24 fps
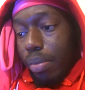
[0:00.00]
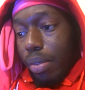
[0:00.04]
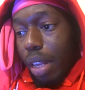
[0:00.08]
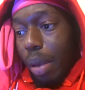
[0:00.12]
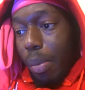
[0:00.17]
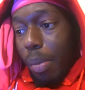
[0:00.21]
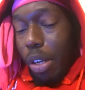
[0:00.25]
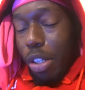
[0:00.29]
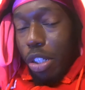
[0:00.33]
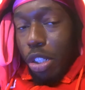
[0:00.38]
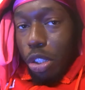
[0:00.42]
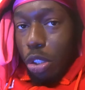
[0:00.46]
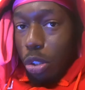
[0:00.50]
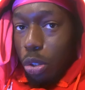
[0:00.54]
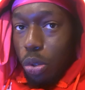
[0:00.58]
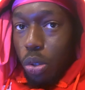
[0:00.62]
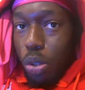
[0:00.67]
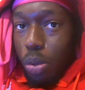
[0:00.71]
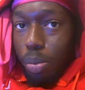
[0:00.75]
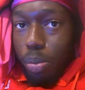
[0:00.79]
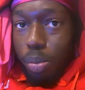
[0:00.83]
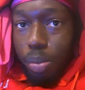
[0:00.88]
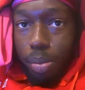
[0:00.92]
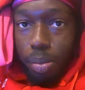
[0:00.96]
I might just do
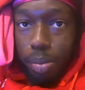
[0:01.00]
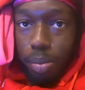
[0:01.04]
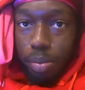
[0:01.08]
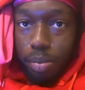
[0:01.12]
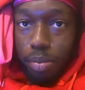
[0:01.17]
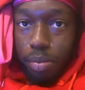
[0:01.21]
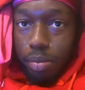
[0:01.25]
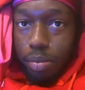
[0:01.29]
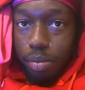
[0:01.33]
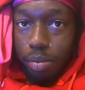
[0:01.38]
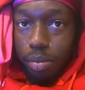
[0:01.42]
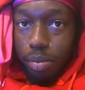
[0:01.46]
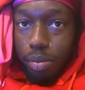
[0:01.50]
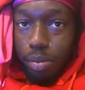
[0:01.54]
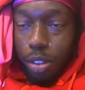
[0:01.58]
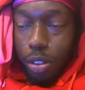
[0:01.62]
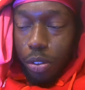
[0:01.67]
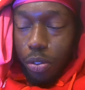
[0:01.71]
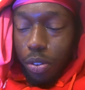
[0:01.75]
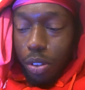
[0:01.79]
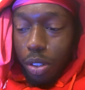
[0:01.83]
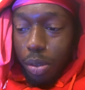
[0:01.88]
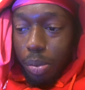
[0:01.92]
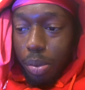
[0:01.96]
them. You
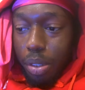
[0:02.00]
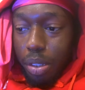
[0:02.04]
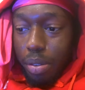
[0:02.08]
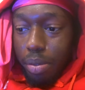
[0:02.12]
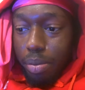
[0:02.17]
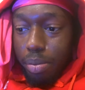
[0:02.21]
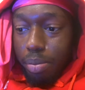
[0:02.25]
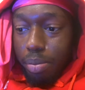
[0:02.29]
feel me?